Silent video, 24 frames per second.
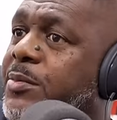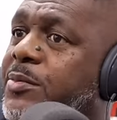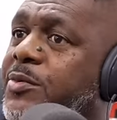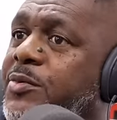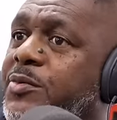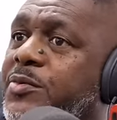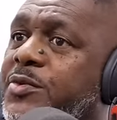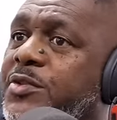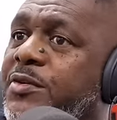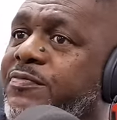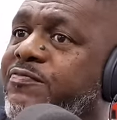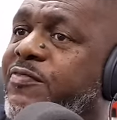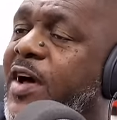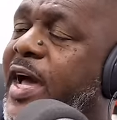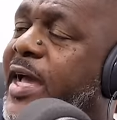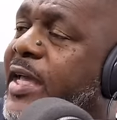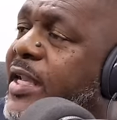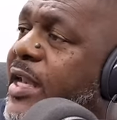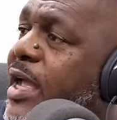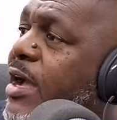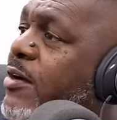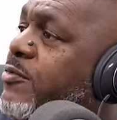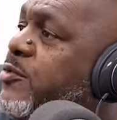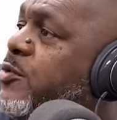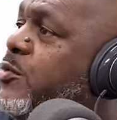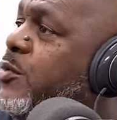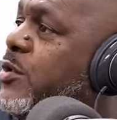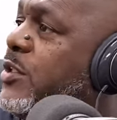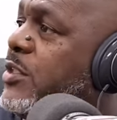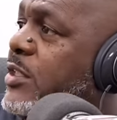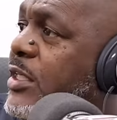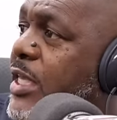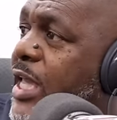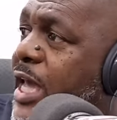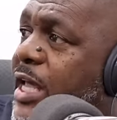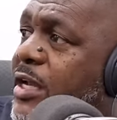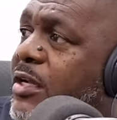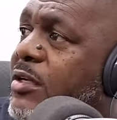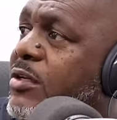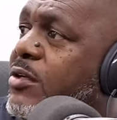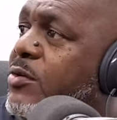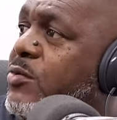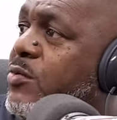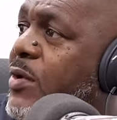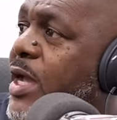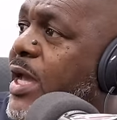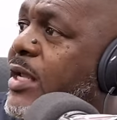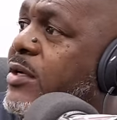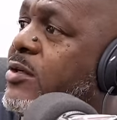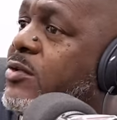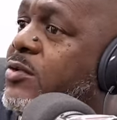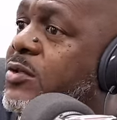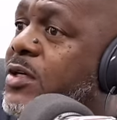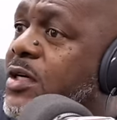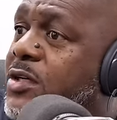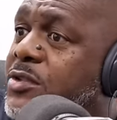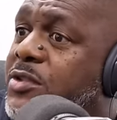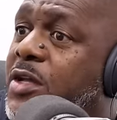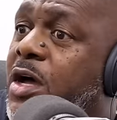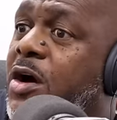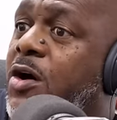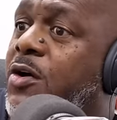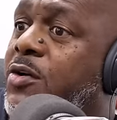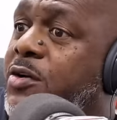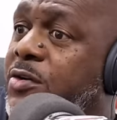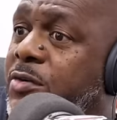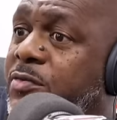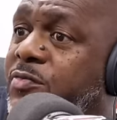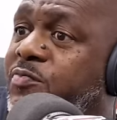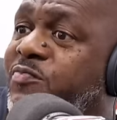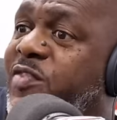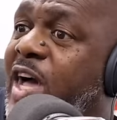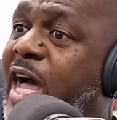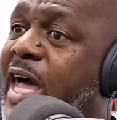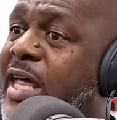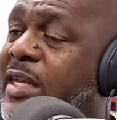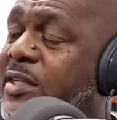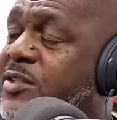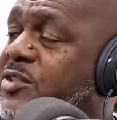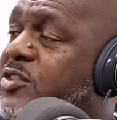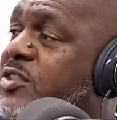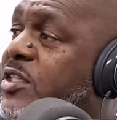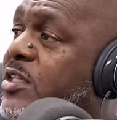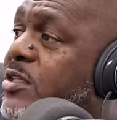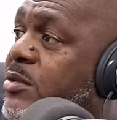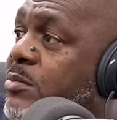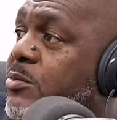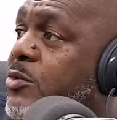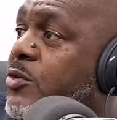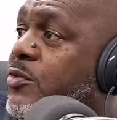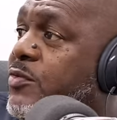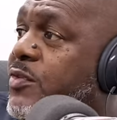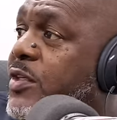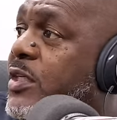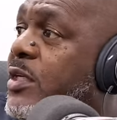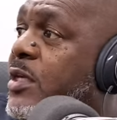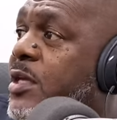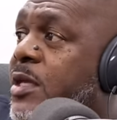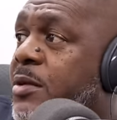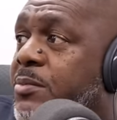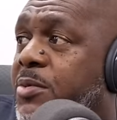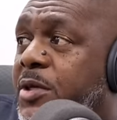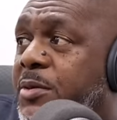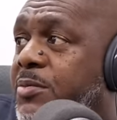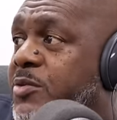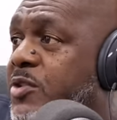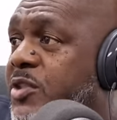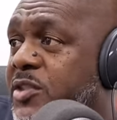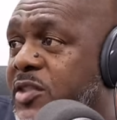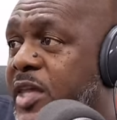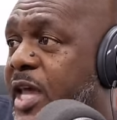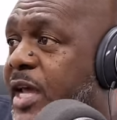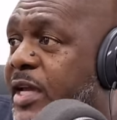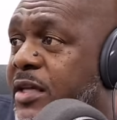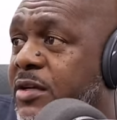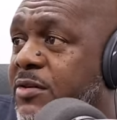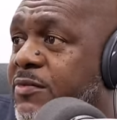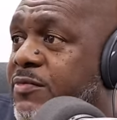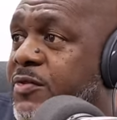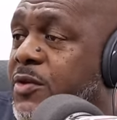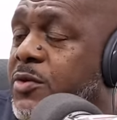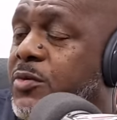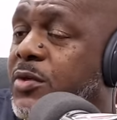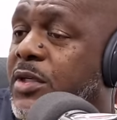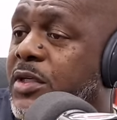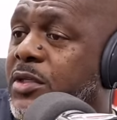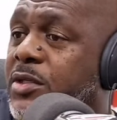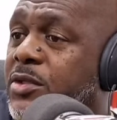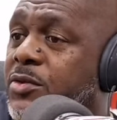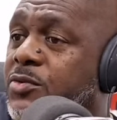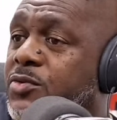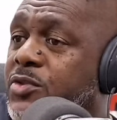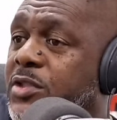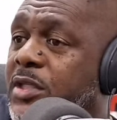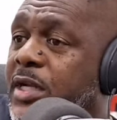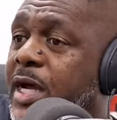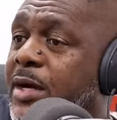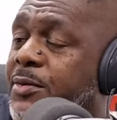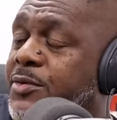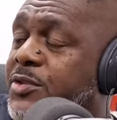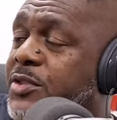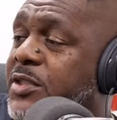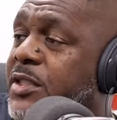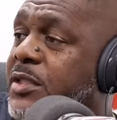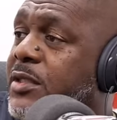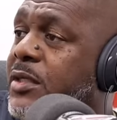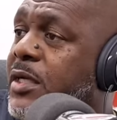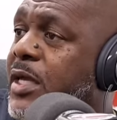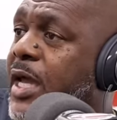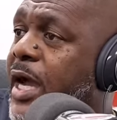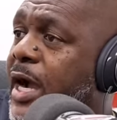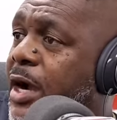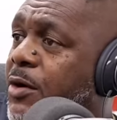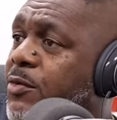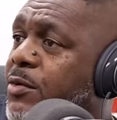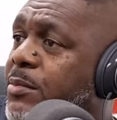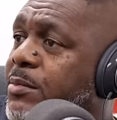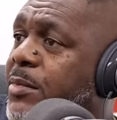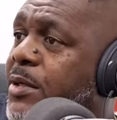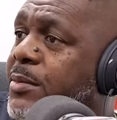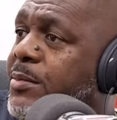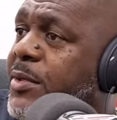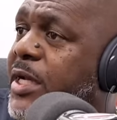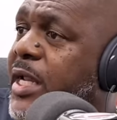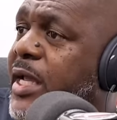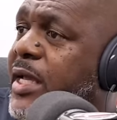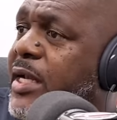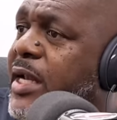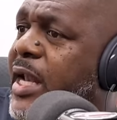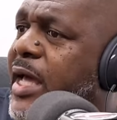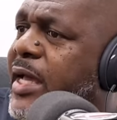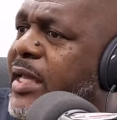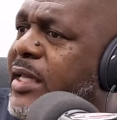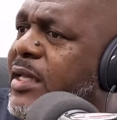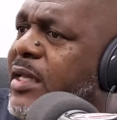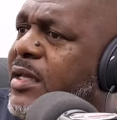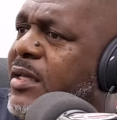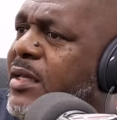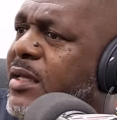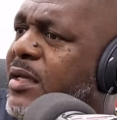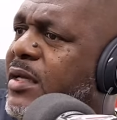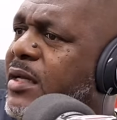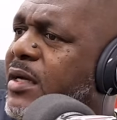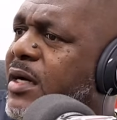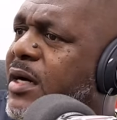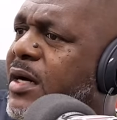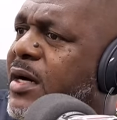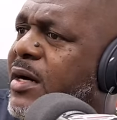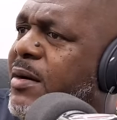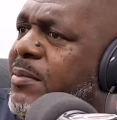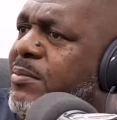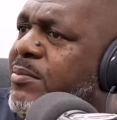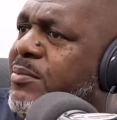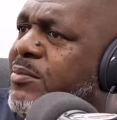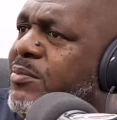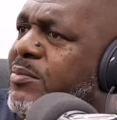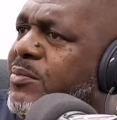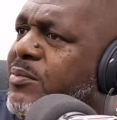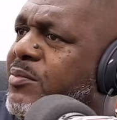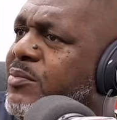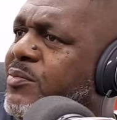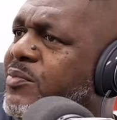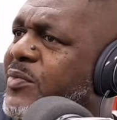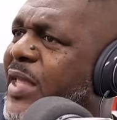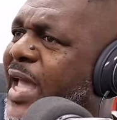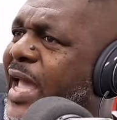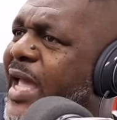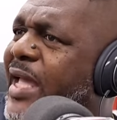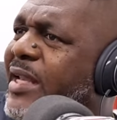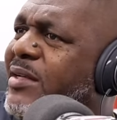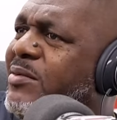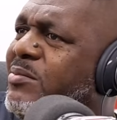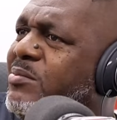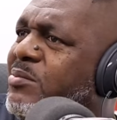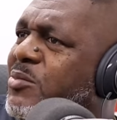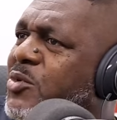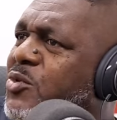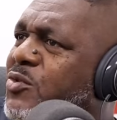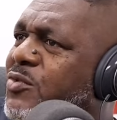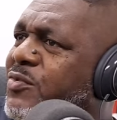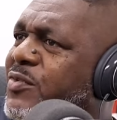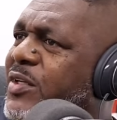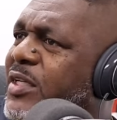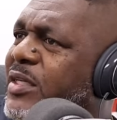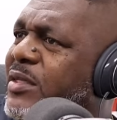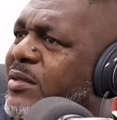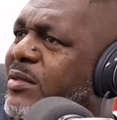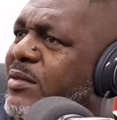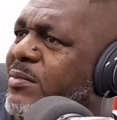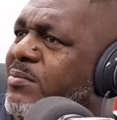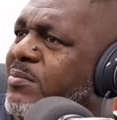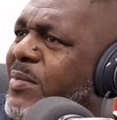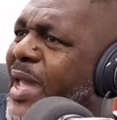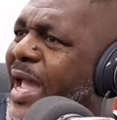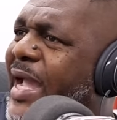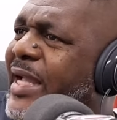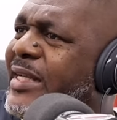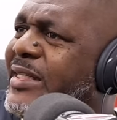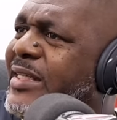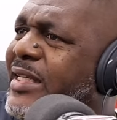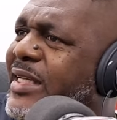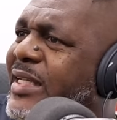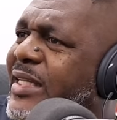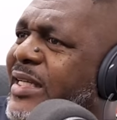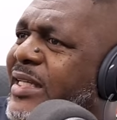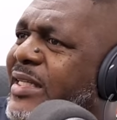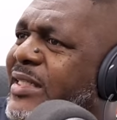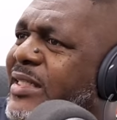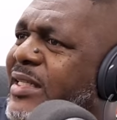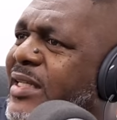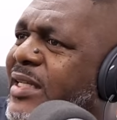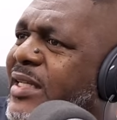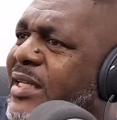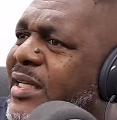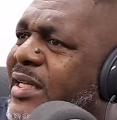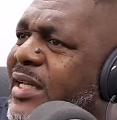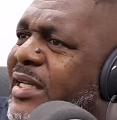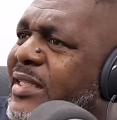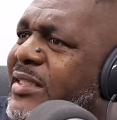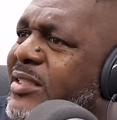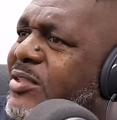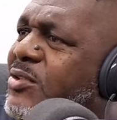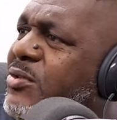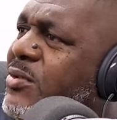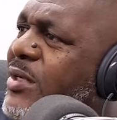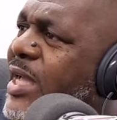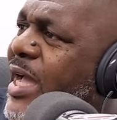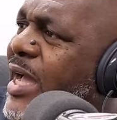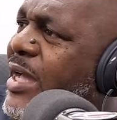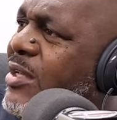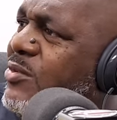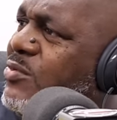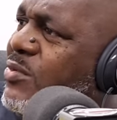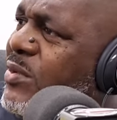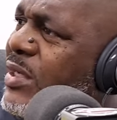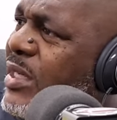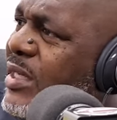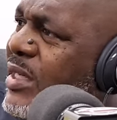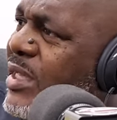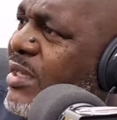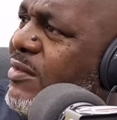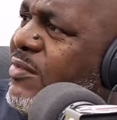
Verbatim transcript: remember it was a fight afterwards. It got a little radical because of all the violence in the movie. People just acting a fool in Houston. I was there. I remember that. Like, um, that movie back then, you guys were